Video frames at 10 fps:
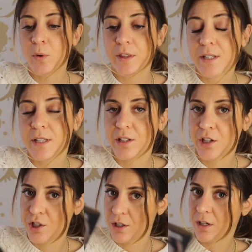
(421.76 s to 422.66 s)
what the
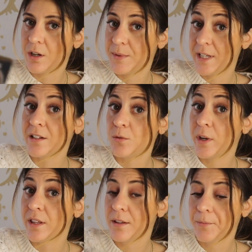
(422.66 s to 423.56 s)
seduction comes in
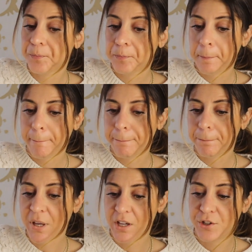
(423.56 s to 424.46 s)
with.
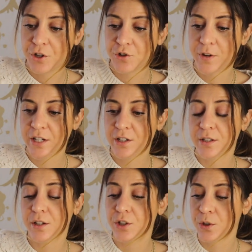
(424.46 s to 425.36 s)
Because you're trying to
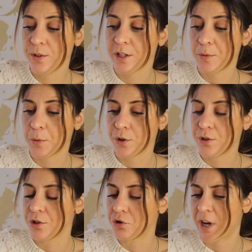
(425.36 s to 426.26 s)
seduce this
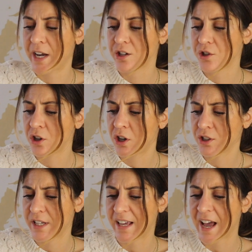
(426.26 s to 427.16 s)
person to either
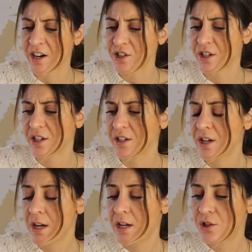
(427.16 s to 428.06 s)
talk, take action,
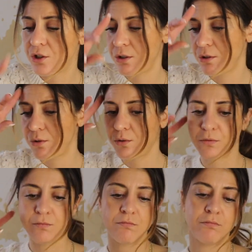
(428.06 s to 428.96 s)

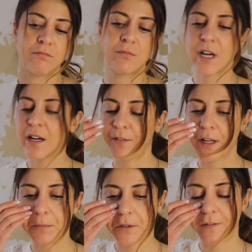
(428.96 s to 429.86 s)
to kind of
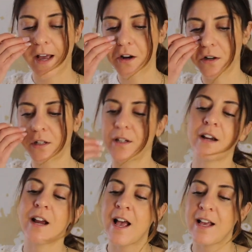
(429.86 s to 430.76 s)
like put fire under
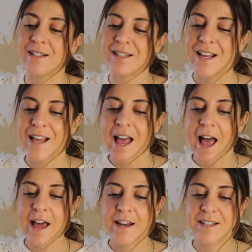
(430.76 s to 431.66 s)
their ass.
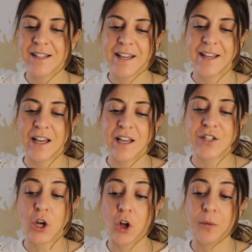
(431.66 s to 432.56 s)
And it's like,
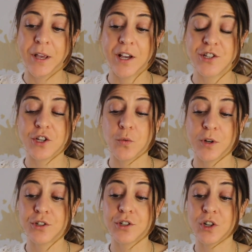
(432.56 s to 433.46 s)
it's all because you
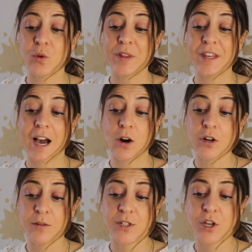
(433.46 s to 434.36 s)
want to know what the
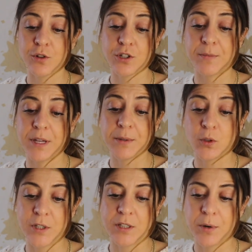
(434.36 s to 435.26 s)
outcome is going to be
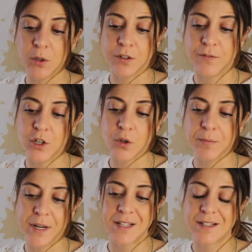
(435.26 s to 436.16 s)
between the both of you,
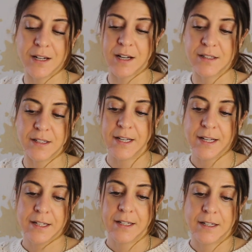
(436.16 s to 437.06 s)
but it's not
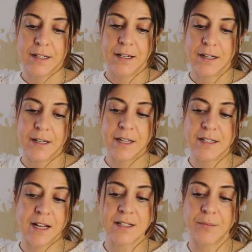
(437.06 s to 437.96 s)

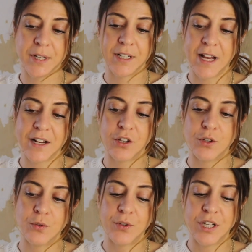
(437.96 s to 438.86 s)
it's not something that
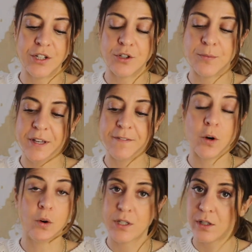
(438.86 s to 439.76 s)
you need to be
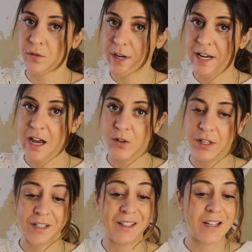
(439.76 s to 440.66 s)
focused on right now.
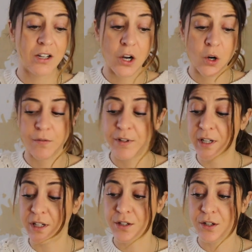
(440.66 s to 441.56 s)
Like, let go of the
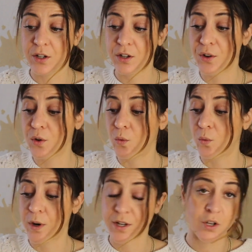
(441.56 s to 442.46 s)
need to know
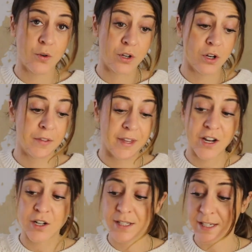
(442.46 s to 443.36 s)
what is going on.
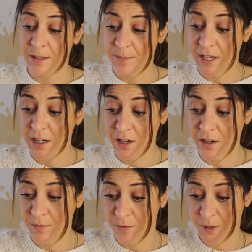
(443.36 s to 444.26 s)
They are scheming
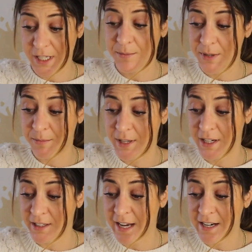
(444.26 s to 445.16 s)
here. Scheming
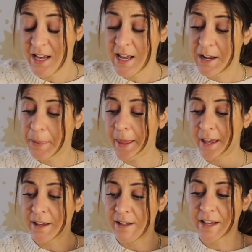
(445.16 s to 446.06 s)
meaning that
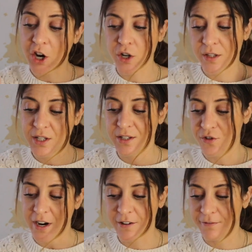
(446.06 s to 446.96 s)
they they are in this
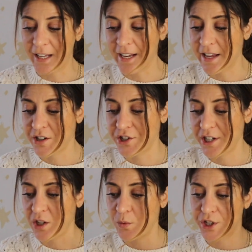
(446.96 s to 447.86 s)
dragonfly
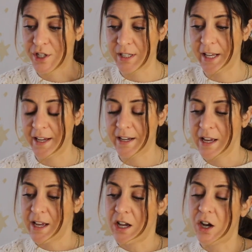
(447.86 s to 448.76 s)
energy, which is
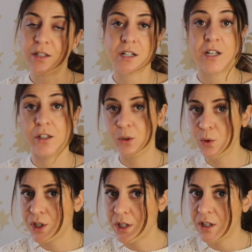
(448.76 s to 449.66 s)
like under
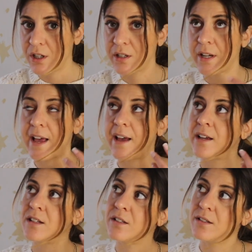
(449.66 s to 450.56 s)
illusion
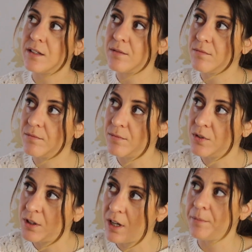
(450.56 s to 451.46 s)
and
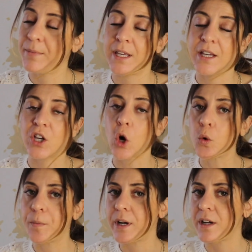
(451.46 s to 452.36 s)
not being
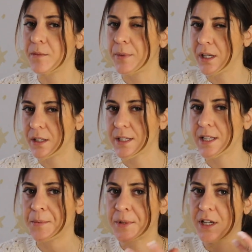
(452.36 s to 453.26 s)
open, being
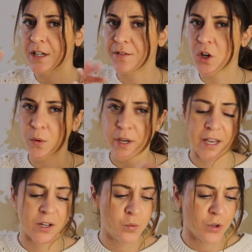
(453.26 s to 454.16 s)
deceptive,
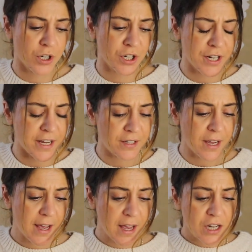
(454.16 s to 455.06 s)
going inward, and
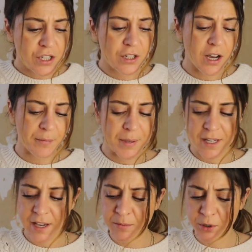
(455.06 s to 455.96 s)
not
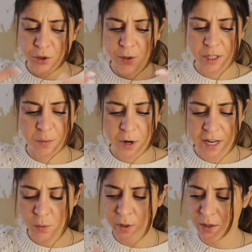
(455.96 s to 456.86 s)
being able to
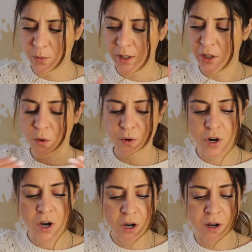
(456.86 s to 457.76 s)
express what is really
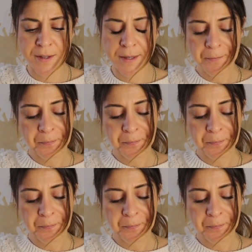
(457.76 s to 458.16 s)
going on.